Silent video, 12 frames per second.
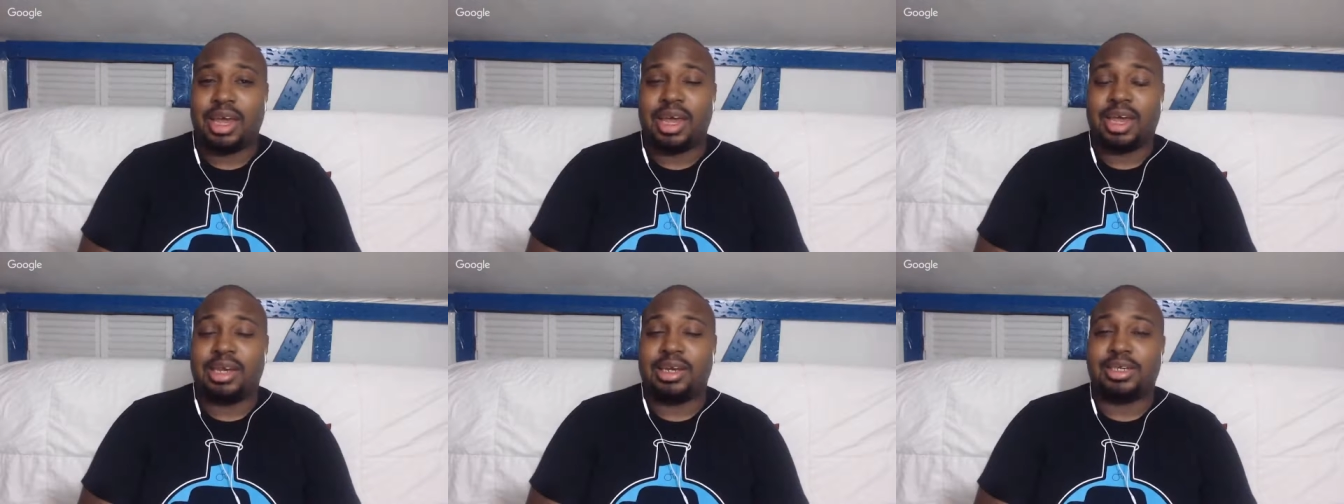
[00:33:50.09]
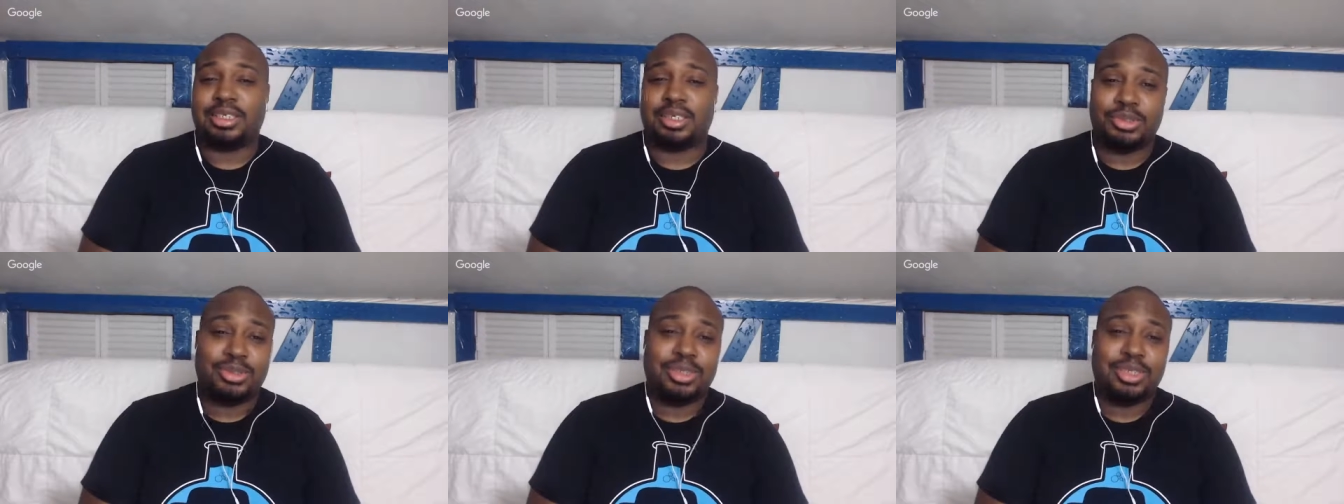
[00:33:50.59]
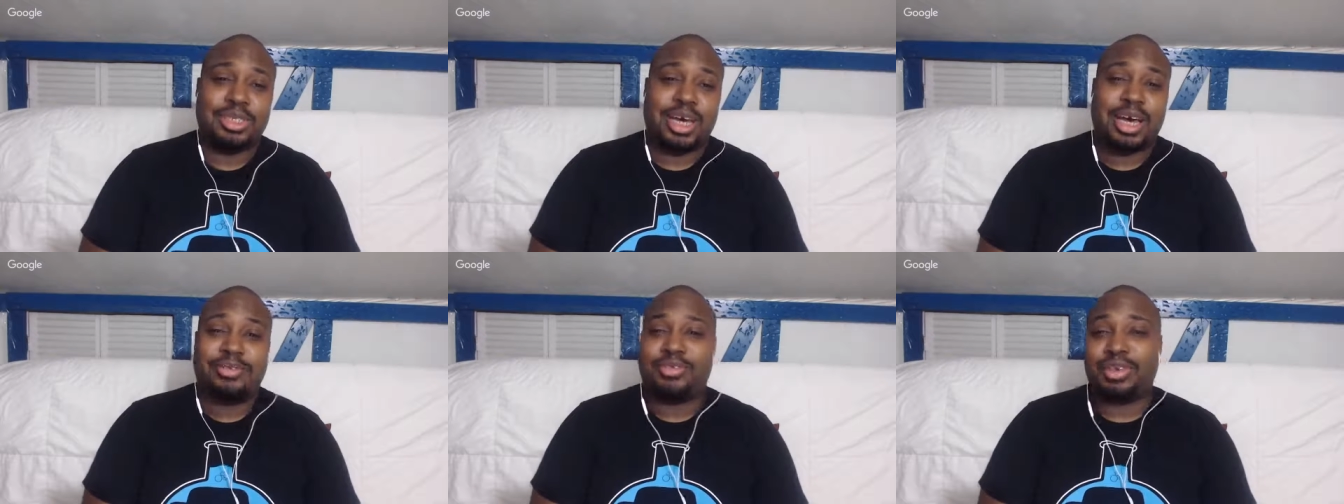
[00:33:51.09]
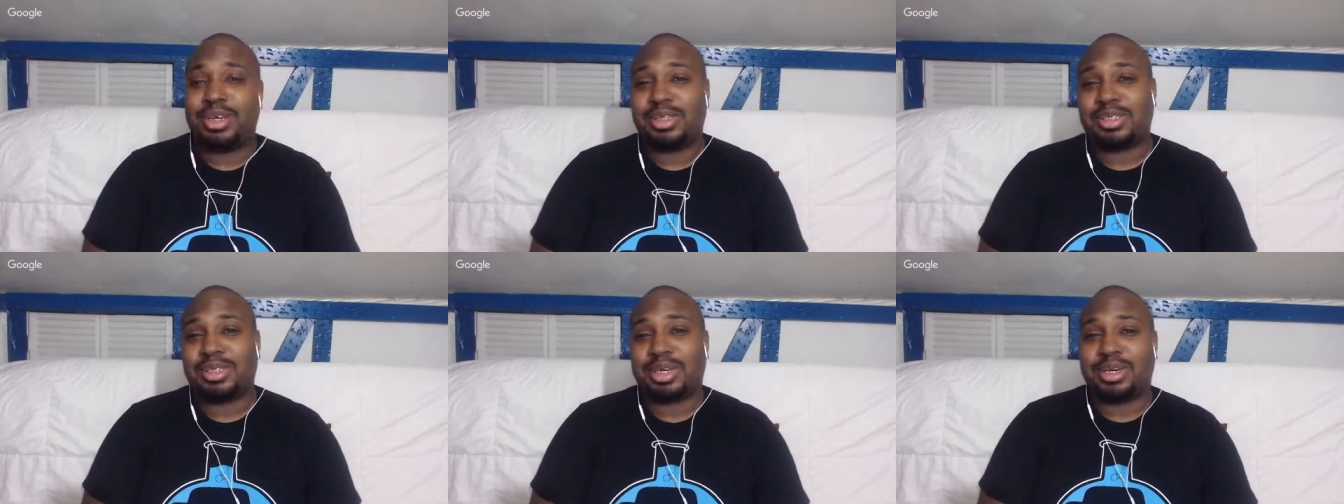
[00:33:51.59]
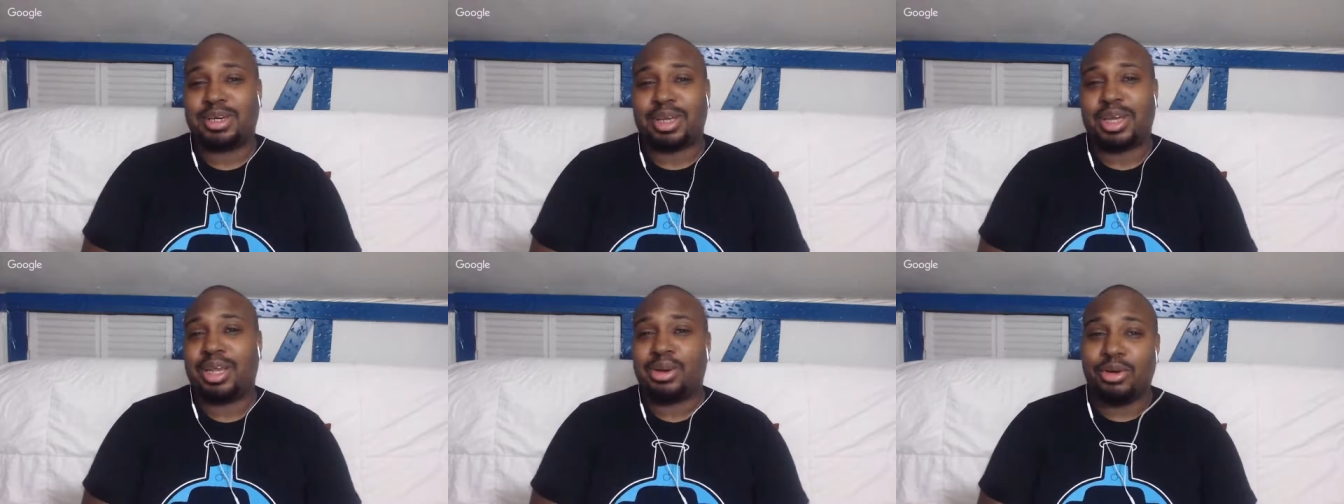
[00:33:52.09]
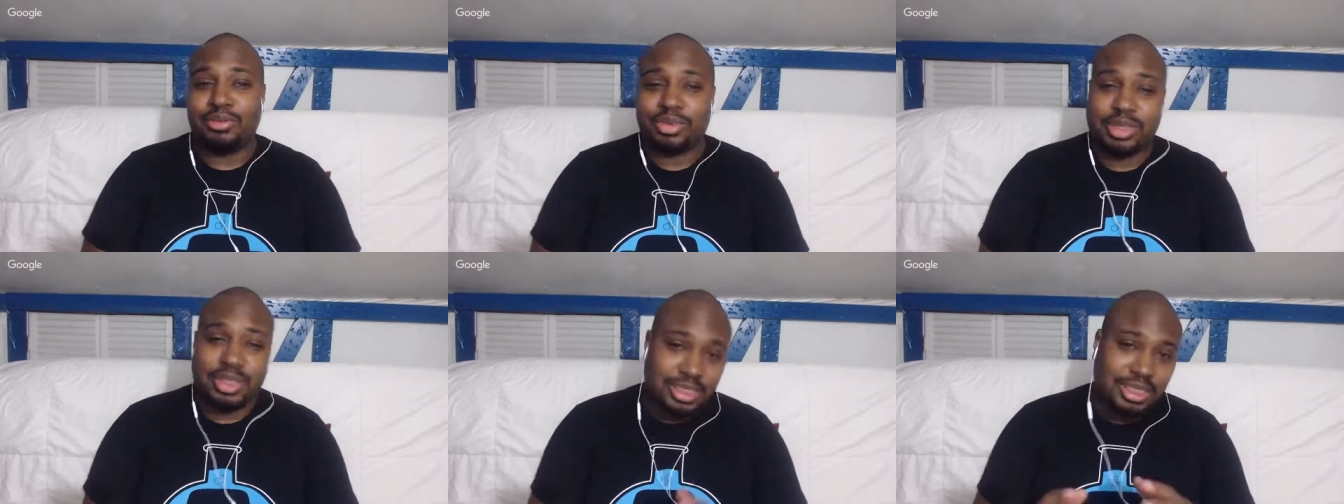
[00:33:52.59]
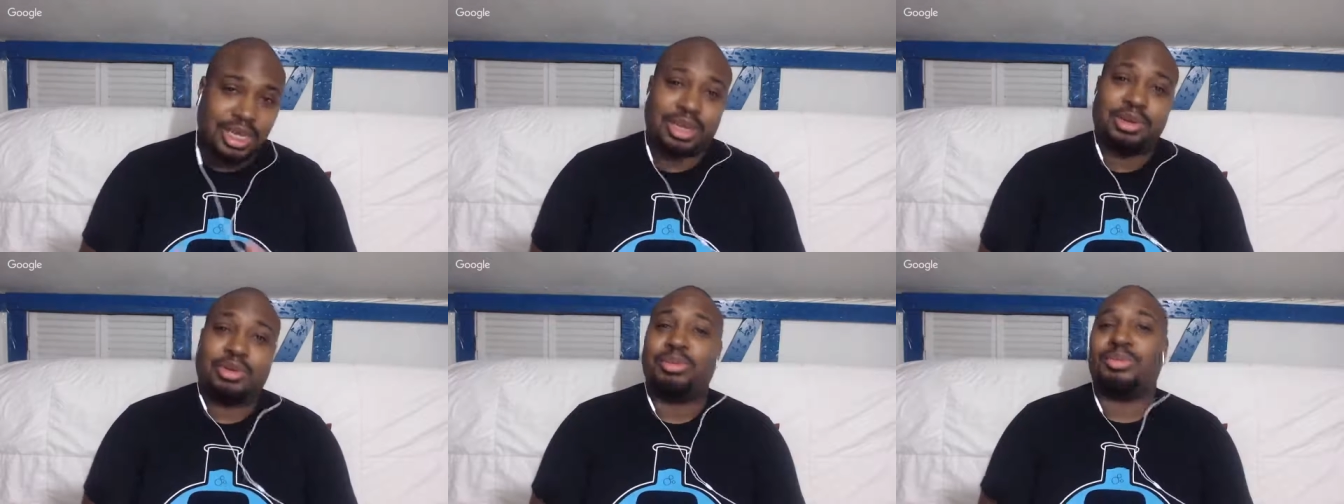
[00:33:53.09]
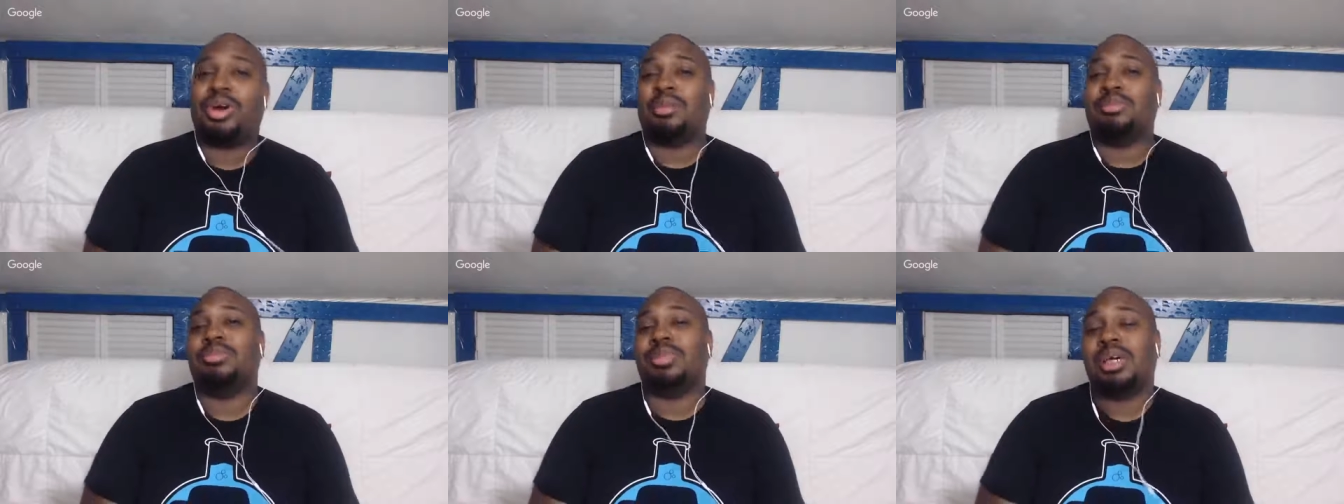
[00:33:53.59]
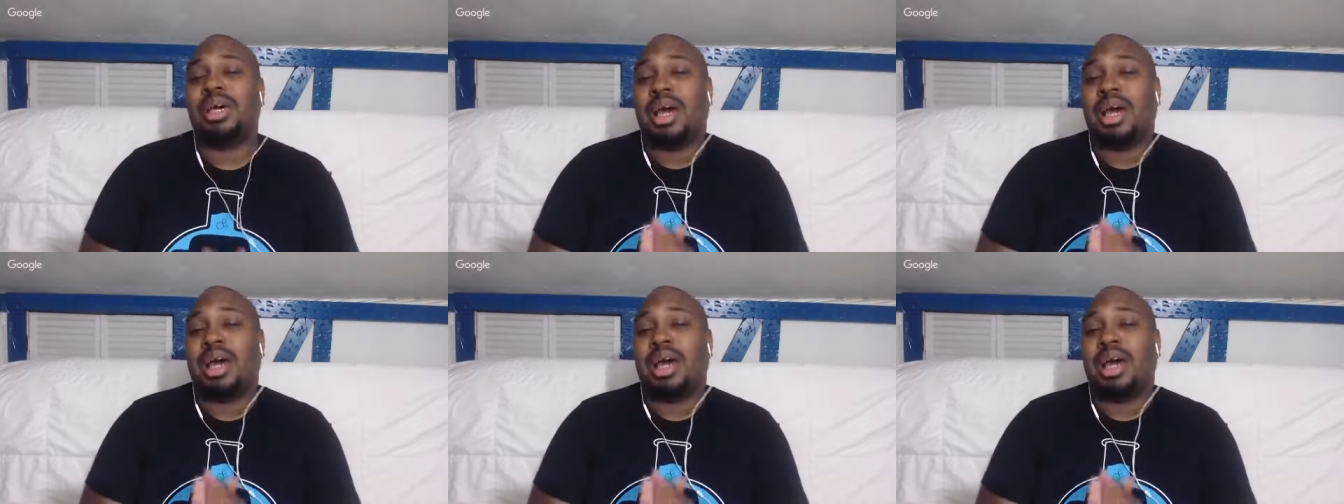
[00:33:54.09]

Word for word: And as soon as I finish uh, getting over these technical problems,